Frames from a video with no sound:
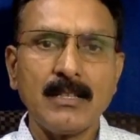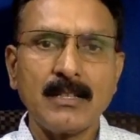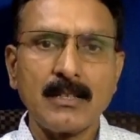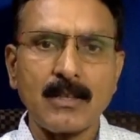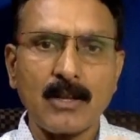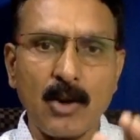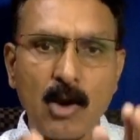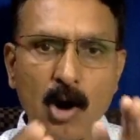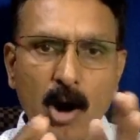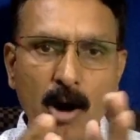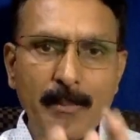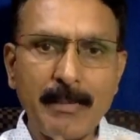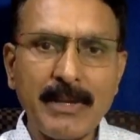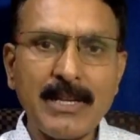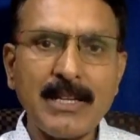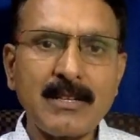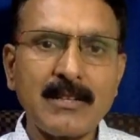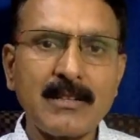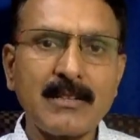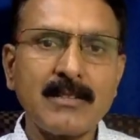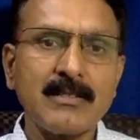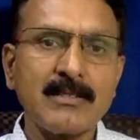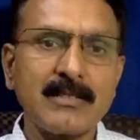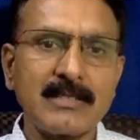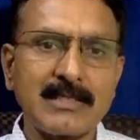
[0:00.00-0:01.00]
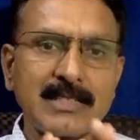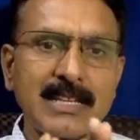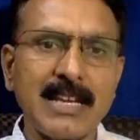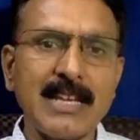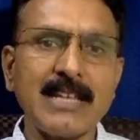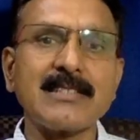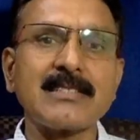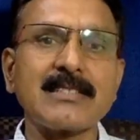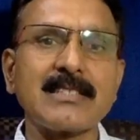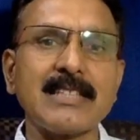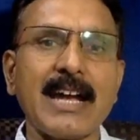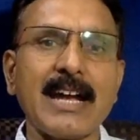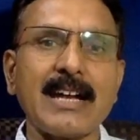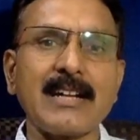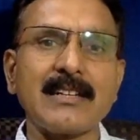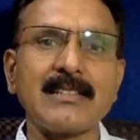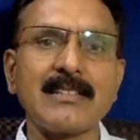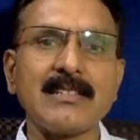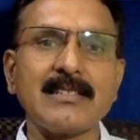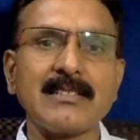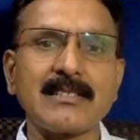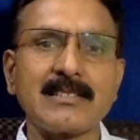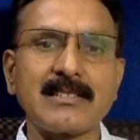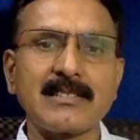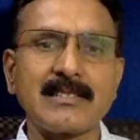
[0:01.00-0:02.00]
Government says that
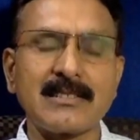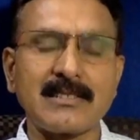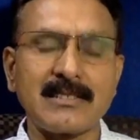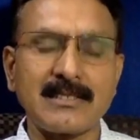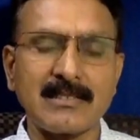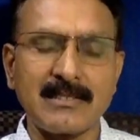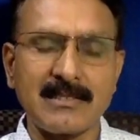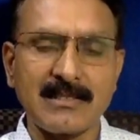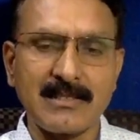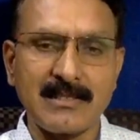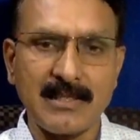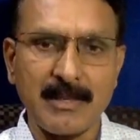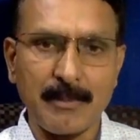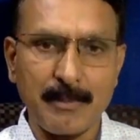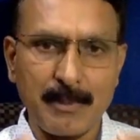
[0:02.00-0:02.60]
the